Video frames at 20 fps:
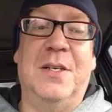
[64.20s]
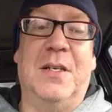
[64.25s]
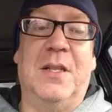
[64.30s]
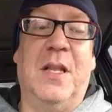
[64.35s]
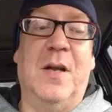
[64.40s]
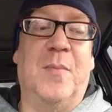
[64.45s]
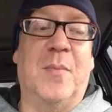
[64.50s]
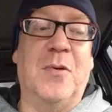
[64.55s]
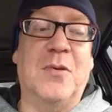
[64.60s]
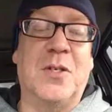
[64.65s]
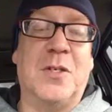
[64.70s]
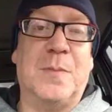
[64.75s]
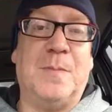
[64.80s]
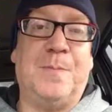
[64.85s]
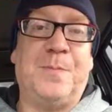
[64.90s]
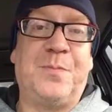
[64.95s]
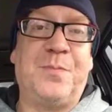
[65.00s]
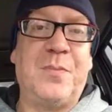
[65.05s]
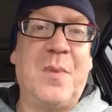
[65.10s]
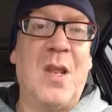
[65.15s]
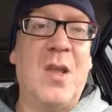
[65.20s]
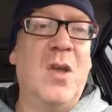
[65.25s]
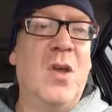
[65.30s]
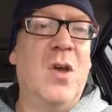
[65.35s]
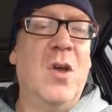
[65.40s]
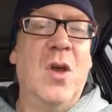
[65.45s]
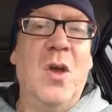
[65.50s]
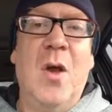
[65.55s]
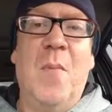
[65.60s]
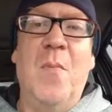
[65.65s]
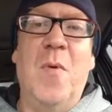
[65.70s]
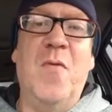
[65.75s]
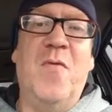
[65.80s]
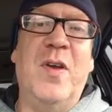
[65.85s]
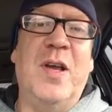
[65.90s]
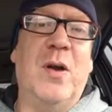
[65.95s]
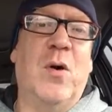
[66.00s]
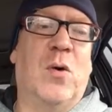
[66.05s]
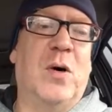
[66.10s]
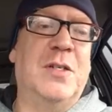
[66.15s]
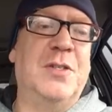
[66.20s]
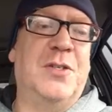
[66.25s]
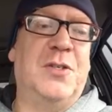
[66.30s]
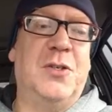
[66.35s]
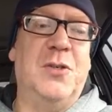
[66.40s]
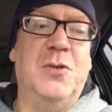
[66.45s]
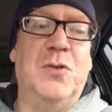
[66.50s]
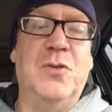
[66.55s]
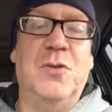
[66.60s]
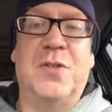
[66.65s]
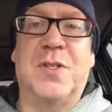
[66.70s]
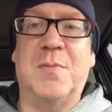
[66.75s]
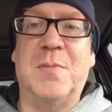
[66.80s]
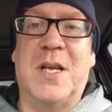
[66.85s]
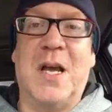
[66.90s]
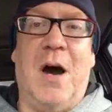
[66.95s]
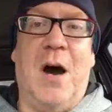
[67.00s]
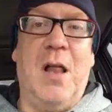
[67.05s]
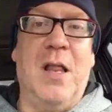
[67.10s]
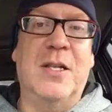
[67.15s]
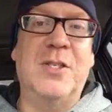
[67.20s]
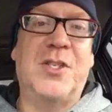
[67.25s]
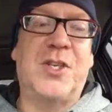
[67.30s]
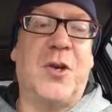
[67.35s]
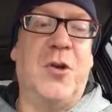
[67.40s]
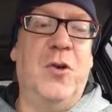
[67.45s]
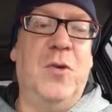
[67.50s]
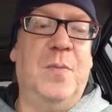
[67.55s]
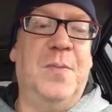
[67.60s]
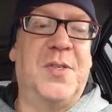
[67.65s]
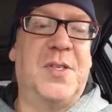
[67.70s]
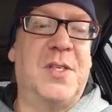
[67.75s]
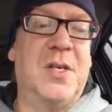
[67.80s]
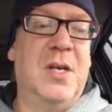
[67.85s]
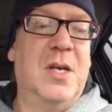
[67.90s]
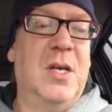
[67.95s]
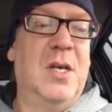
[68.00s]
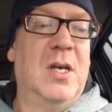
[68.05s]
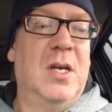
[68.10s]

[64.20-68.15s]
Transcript: the Clippers. Moving on to some college hoops,